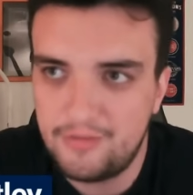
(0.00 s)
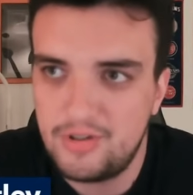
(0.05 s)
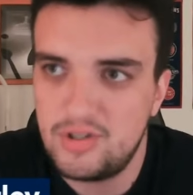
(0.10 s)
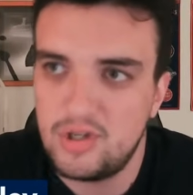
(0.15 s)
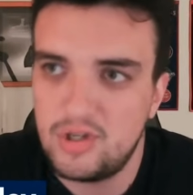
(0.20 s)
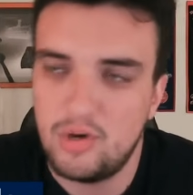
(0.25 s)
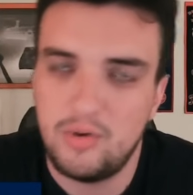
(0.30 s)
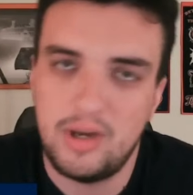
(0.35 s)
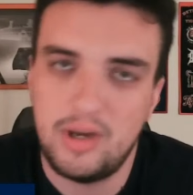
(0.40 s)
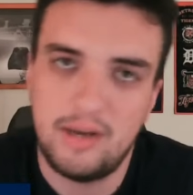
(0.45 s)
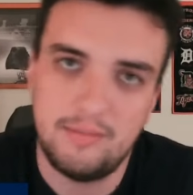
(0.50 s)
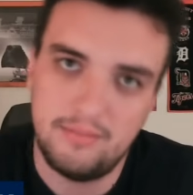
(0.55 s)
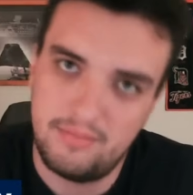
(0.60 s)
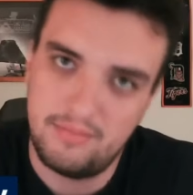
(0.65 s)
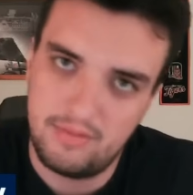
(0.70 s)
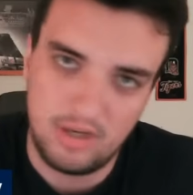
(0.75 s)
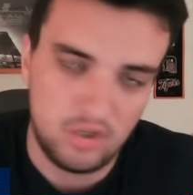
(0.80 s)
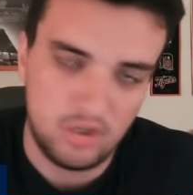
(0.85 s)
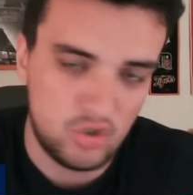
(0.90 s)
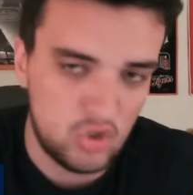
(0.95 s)
So I'm
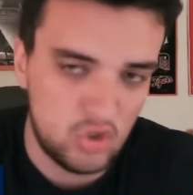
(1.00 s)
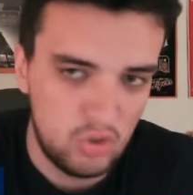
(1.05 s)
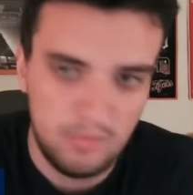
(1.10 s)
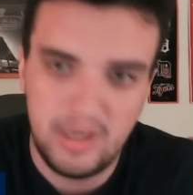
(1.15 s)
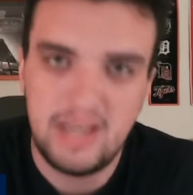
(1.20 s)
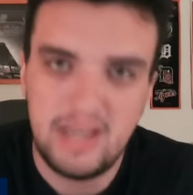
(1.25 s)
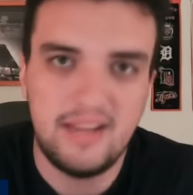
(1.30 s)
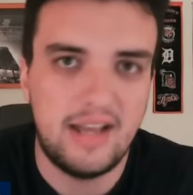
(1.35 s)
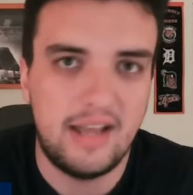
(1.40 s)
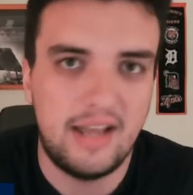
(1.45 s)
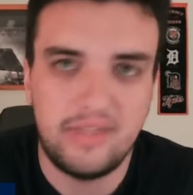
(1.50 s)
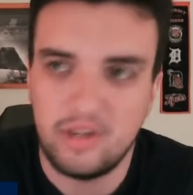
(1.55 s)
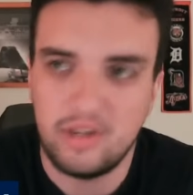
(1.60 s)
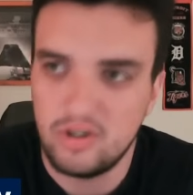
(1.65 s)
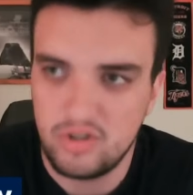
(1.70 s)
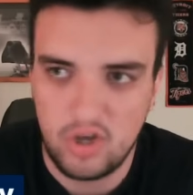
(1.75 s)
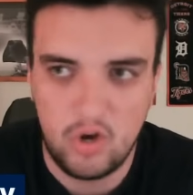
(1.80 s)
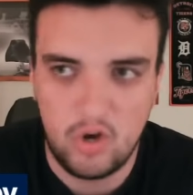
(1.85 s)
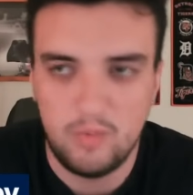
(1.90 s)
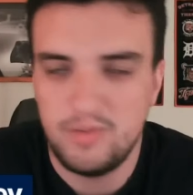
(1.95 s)
assuming that
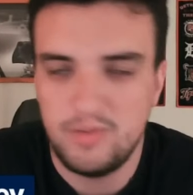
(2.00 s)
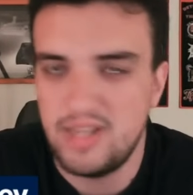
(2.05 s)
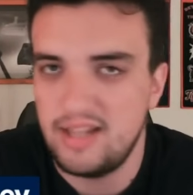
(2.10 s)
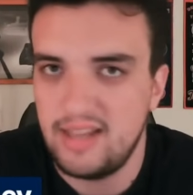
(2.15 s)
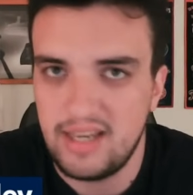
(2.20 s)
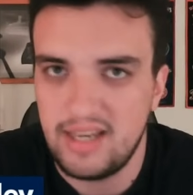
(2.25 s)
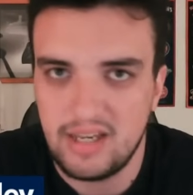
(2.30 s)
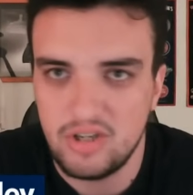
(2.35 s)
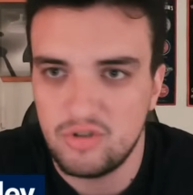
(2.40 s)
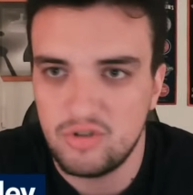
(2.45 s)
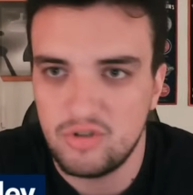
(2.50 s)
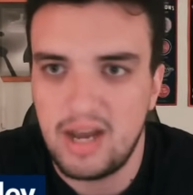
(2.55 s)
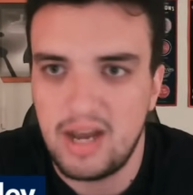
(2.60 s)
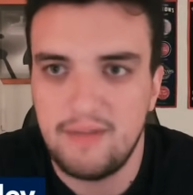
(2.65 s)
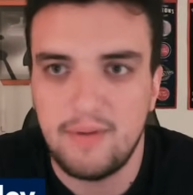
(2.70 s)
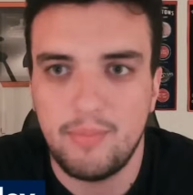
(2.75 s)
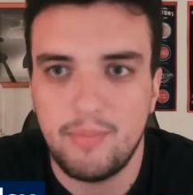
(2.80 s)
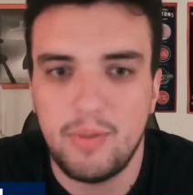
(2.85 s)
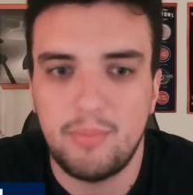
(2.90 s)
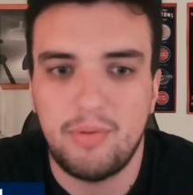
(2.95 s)
there's hopes that they can
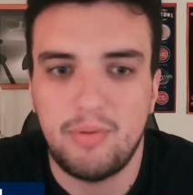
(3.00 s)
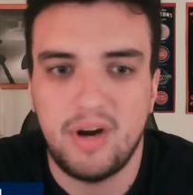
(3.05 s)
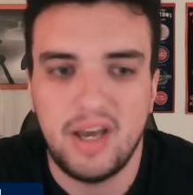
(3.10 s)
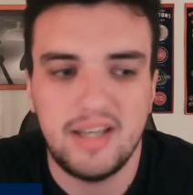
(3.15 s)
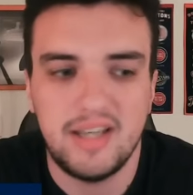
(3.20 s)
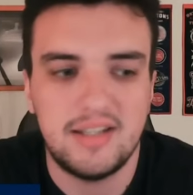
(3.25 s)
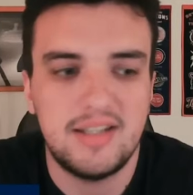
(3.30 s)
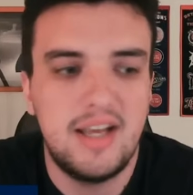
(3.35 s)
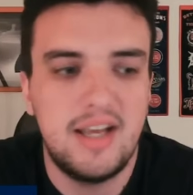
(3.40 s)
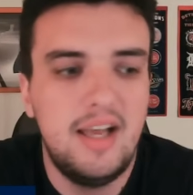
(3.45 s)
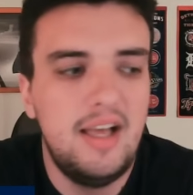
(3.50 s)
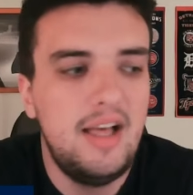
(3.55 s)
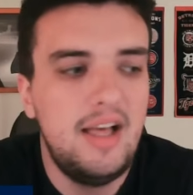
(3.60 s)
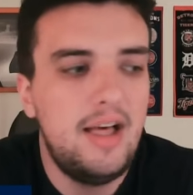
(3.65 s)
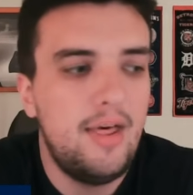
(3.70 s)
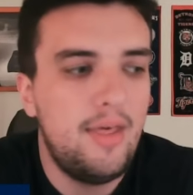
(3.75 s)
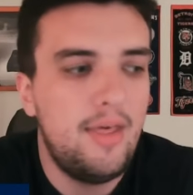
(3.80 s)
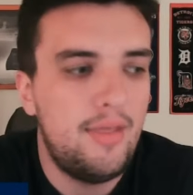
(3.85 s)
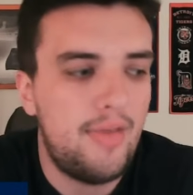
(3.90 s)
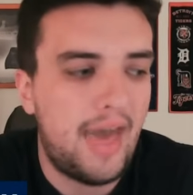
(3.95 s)
drive up the price
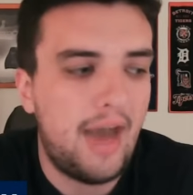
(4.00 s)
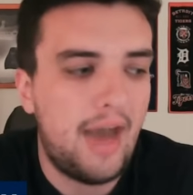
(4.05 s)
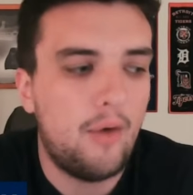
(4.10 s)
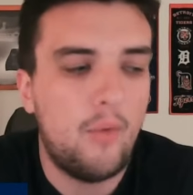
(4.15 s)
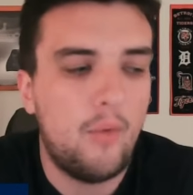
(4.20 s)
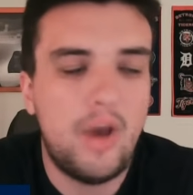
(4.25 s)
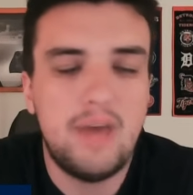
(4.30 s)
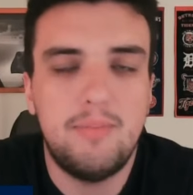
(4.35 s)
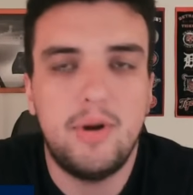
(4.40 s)
that way.